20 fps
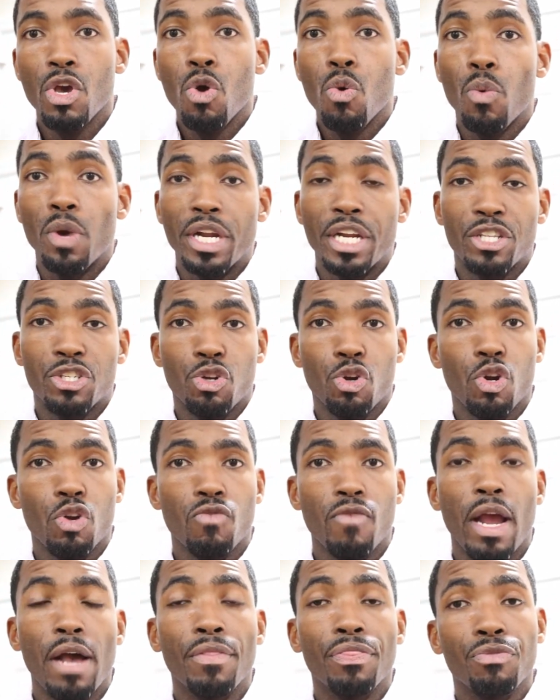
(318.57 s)
When they turn
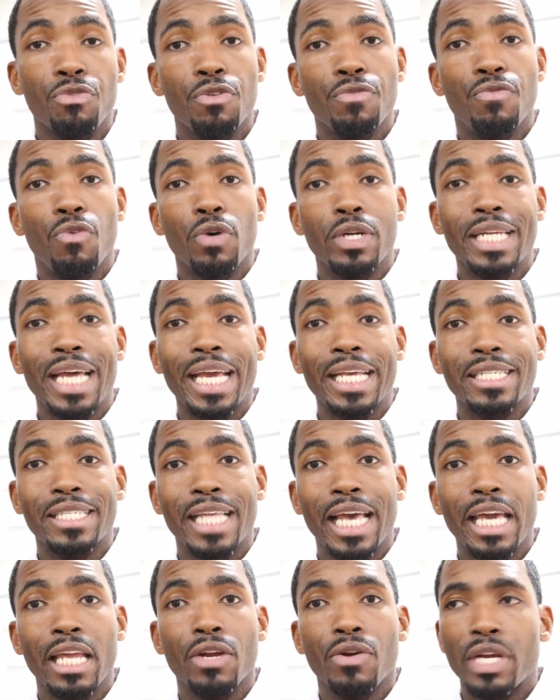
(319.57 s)
around three, four days
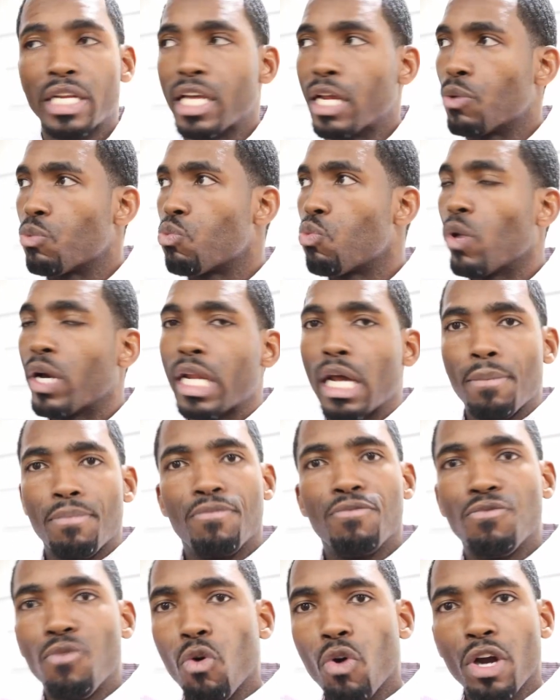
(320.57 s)
later, it then went
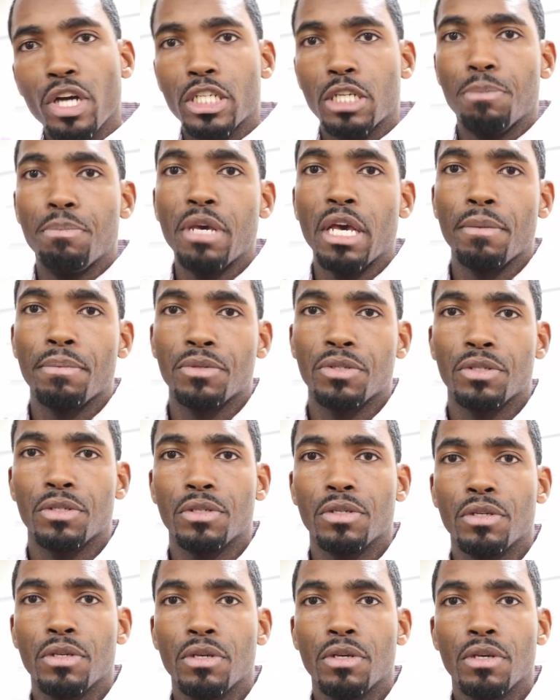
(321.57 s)
up 400
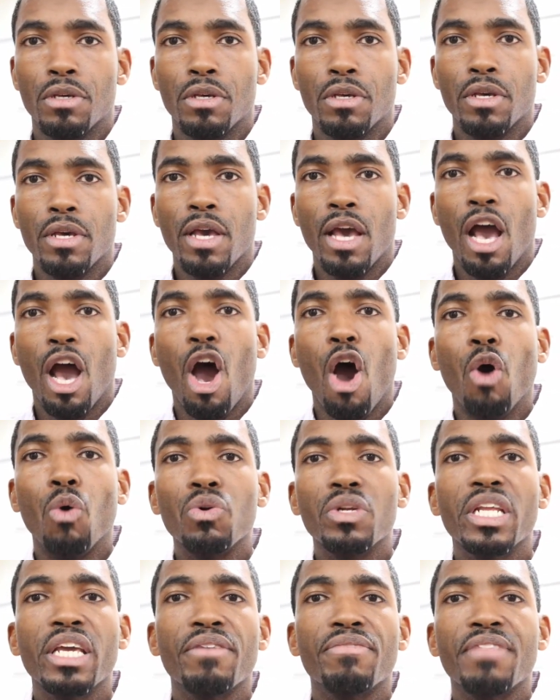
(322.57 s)
pips
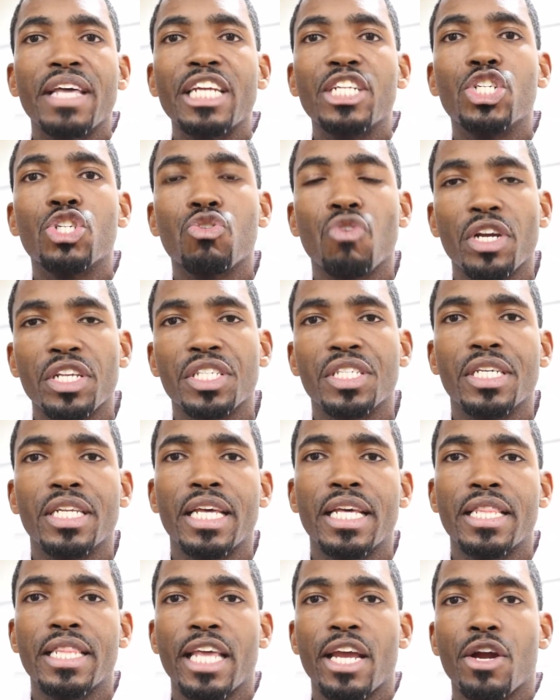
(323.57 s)
only if they trusted
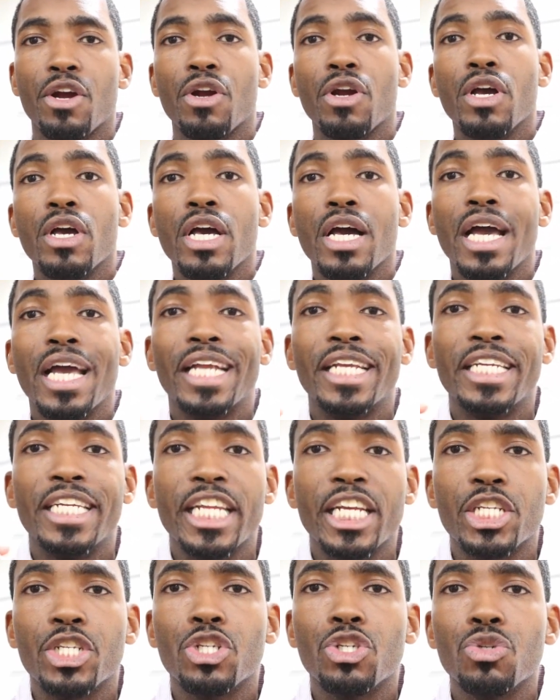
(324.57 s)
in their
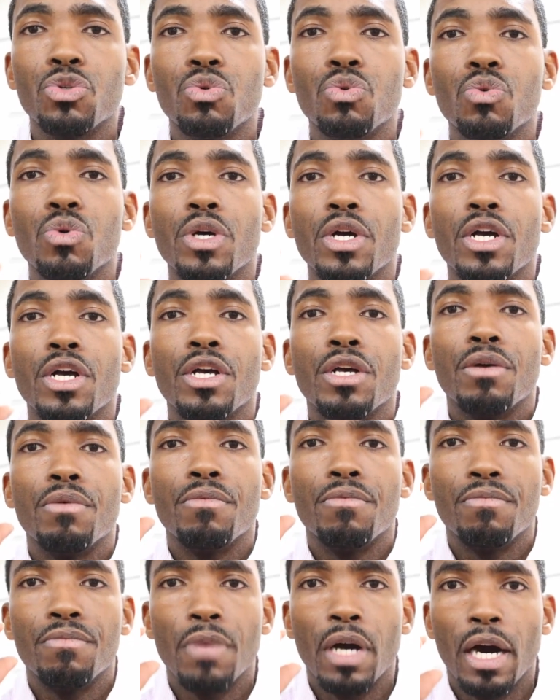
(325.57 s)
initial
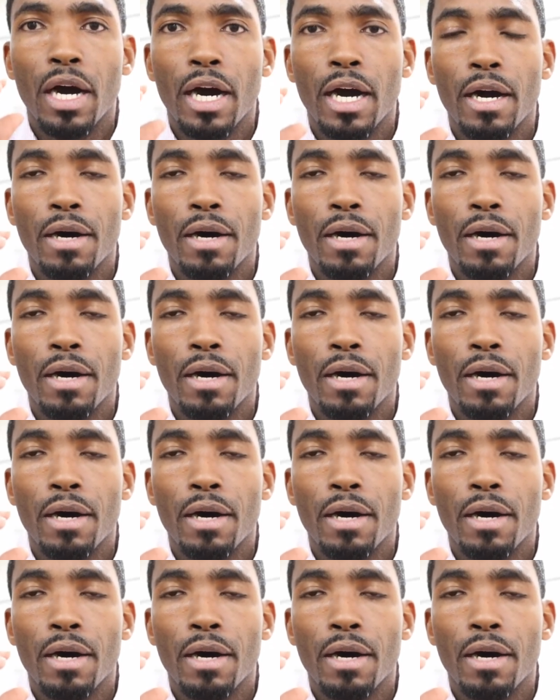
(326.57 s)
uh,